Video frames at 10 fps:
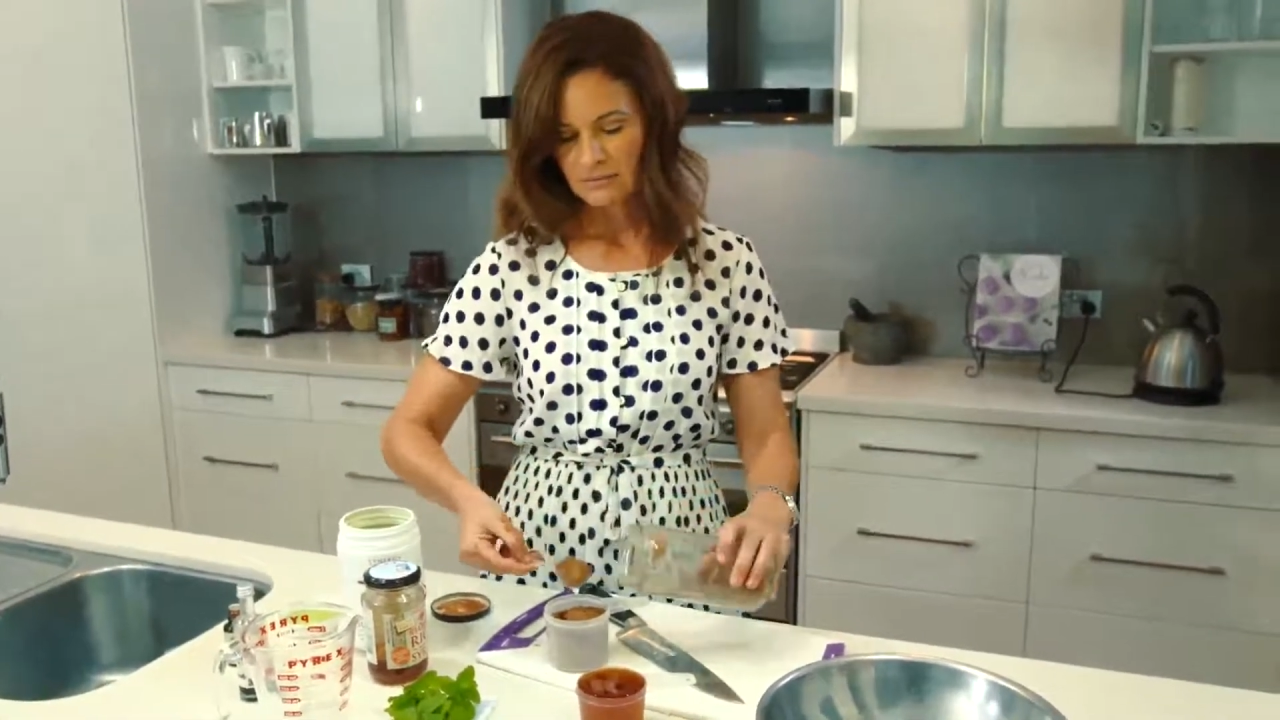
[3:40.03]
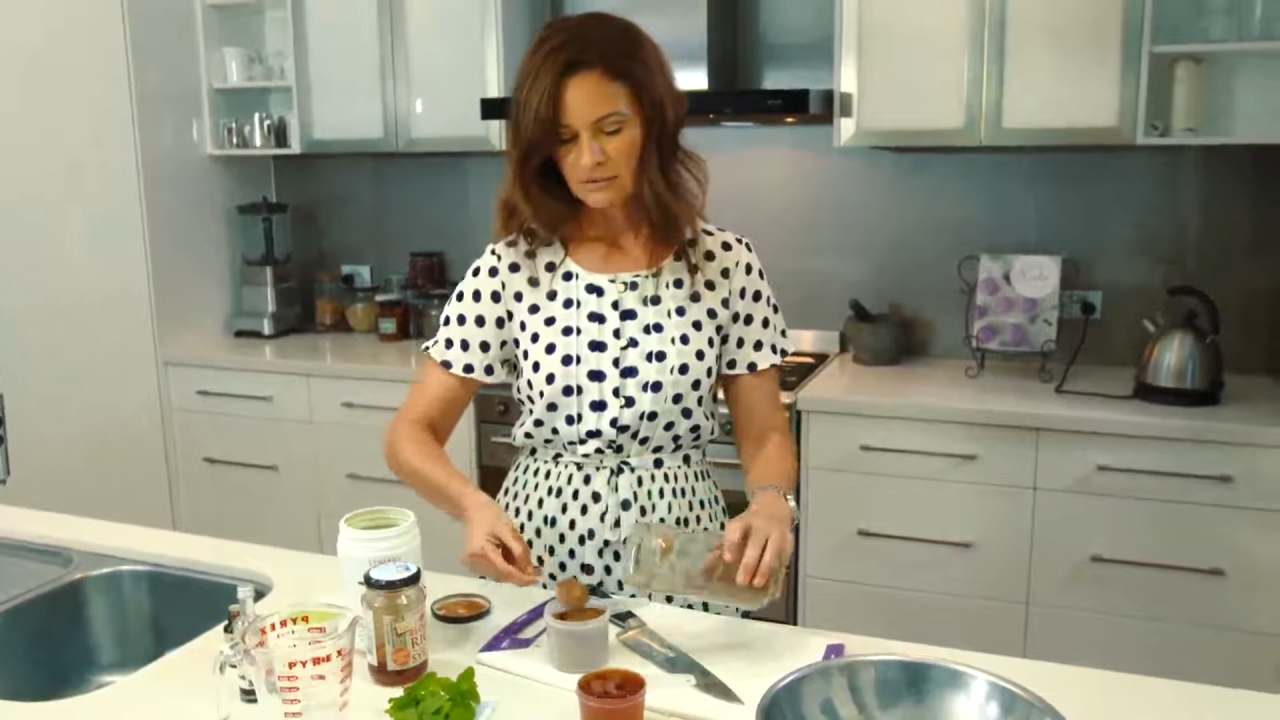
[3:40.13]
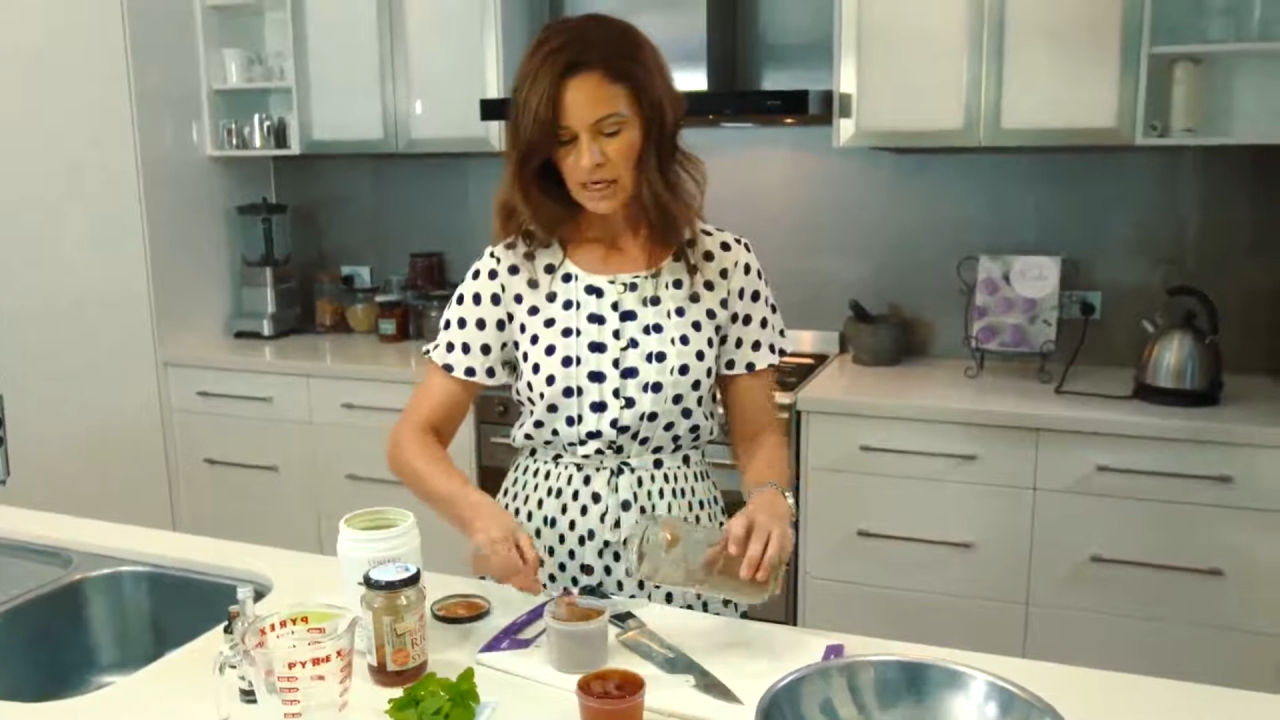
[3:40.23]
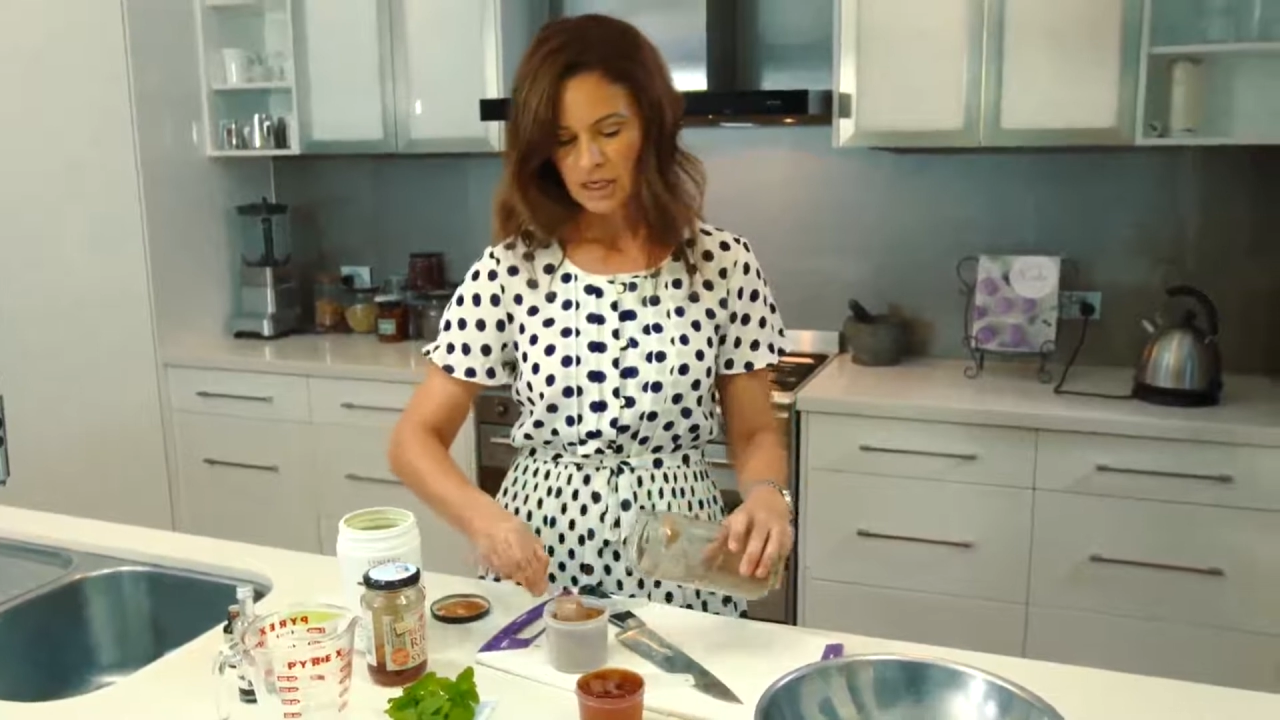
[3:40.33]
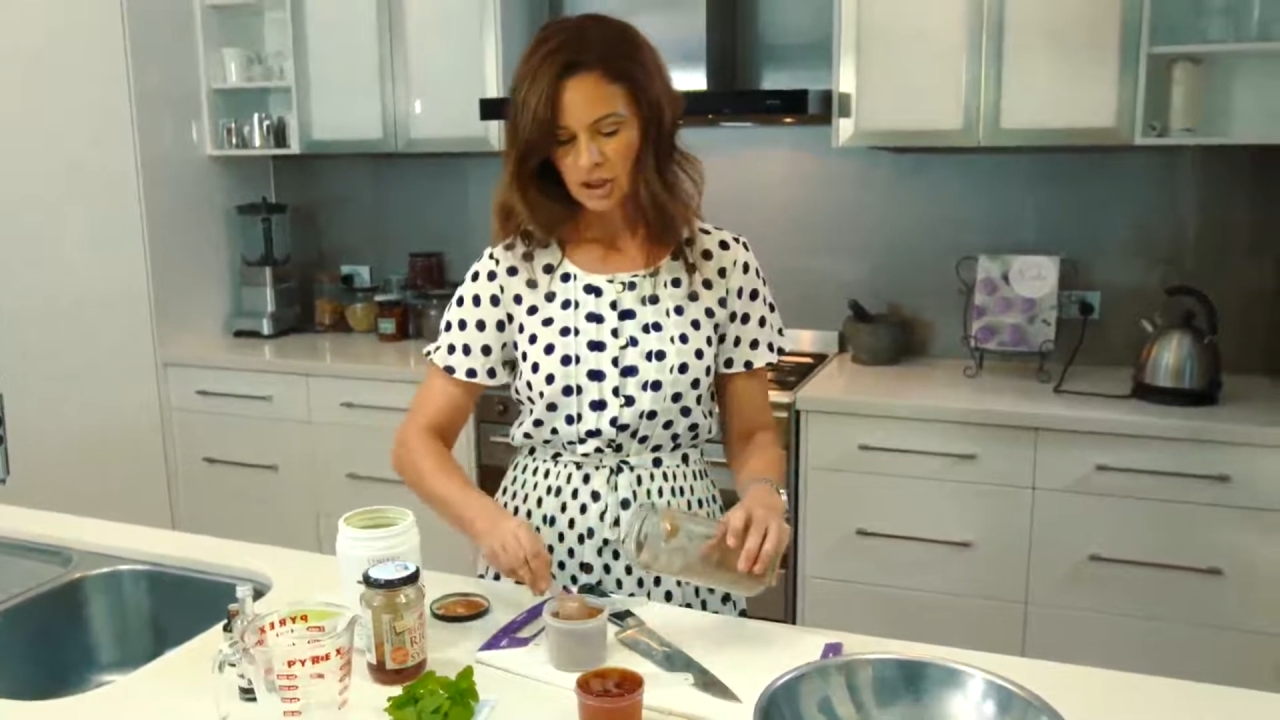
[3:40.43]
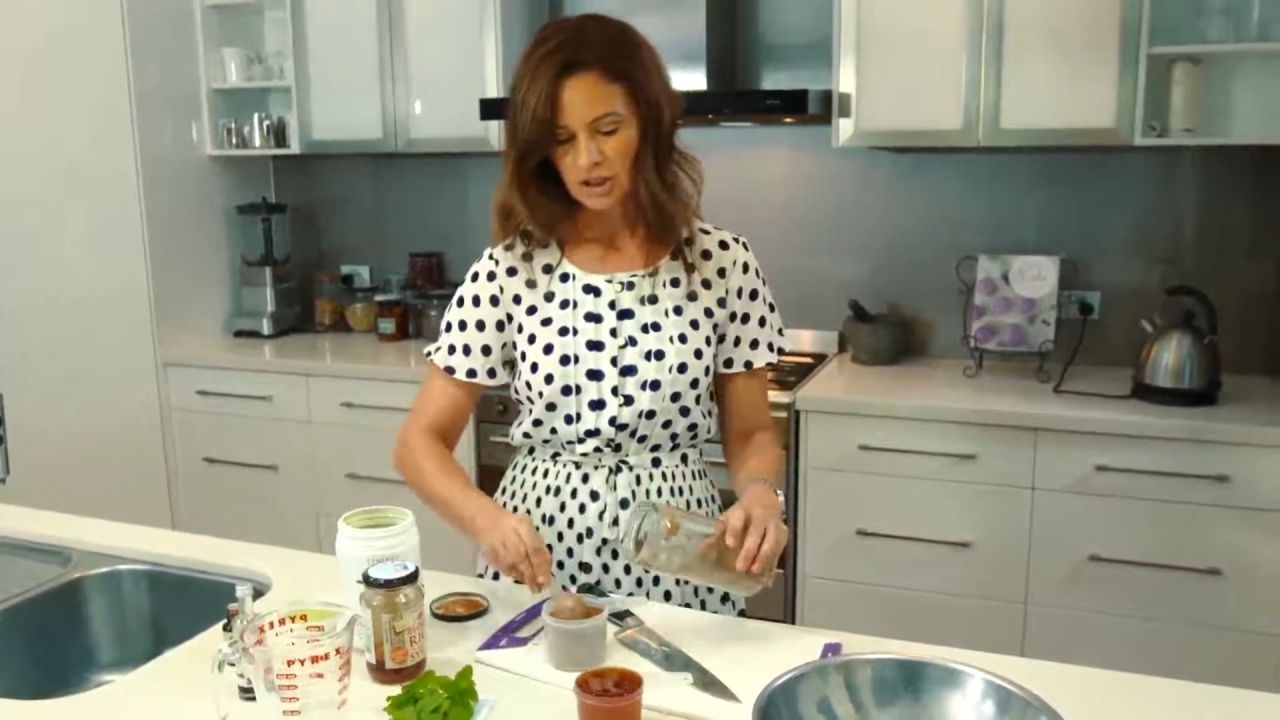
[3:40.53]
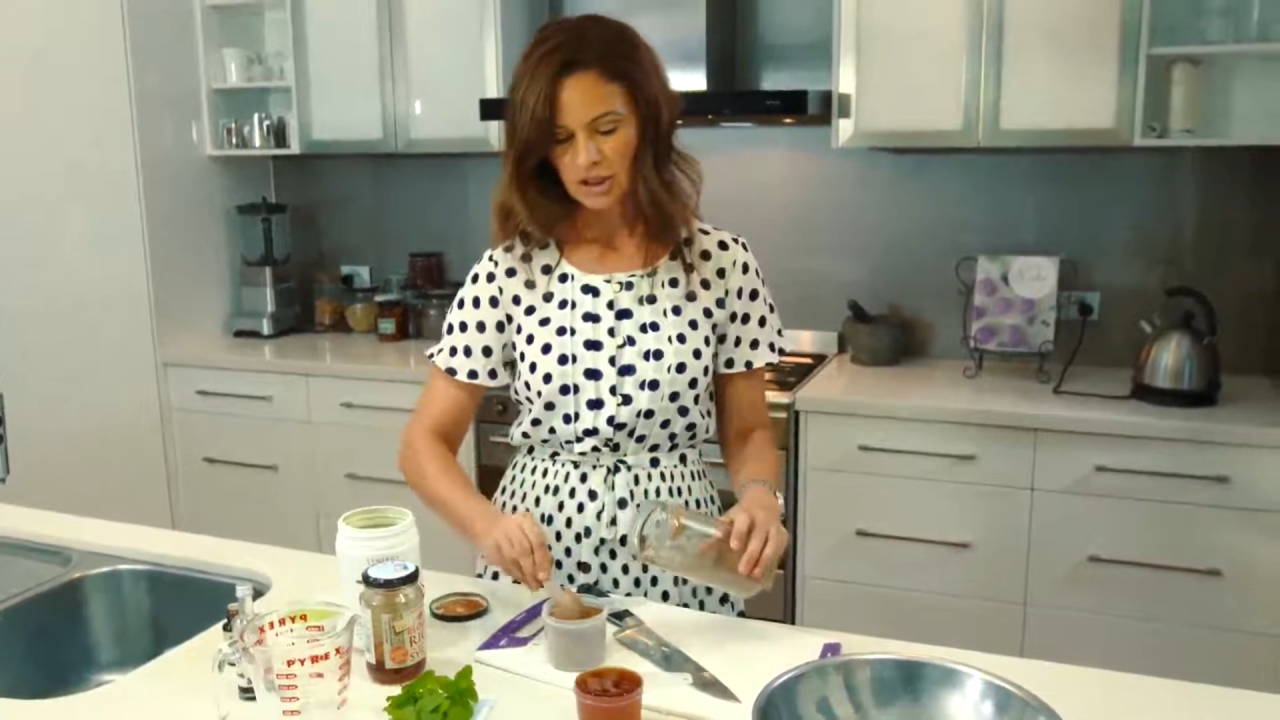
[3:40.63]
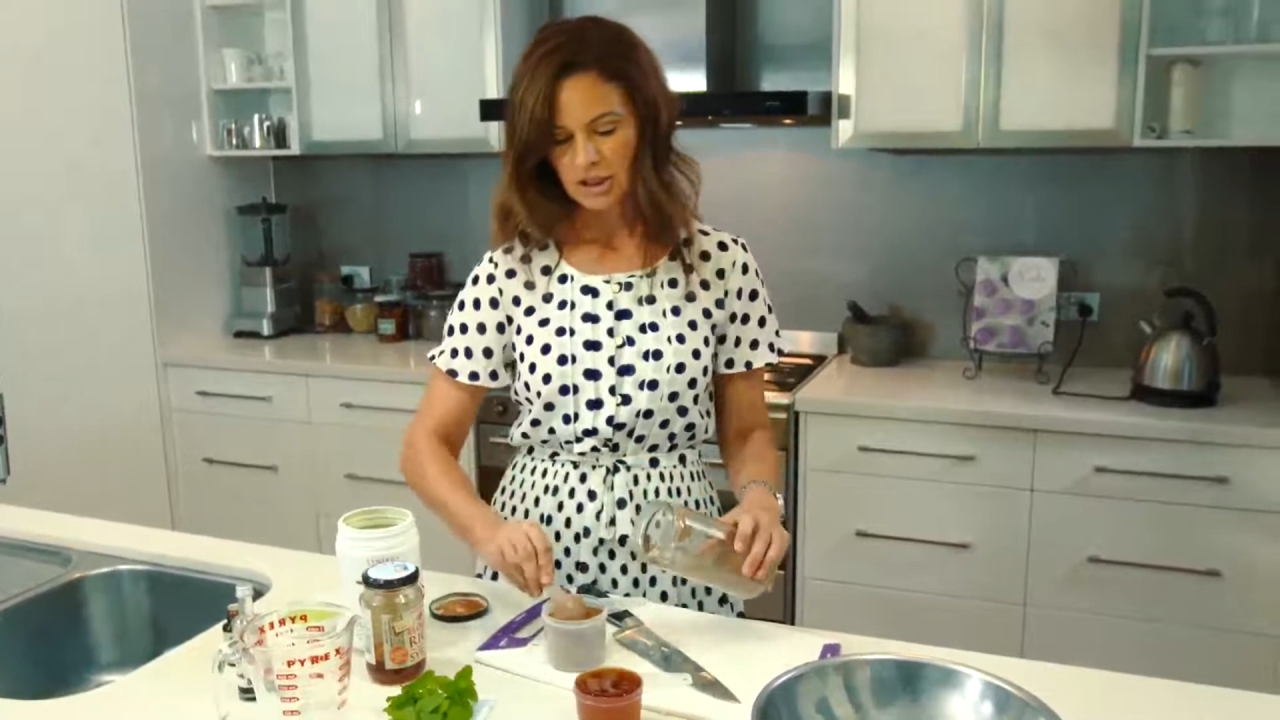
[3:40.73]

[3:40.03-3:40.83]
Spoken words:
of dark chocolate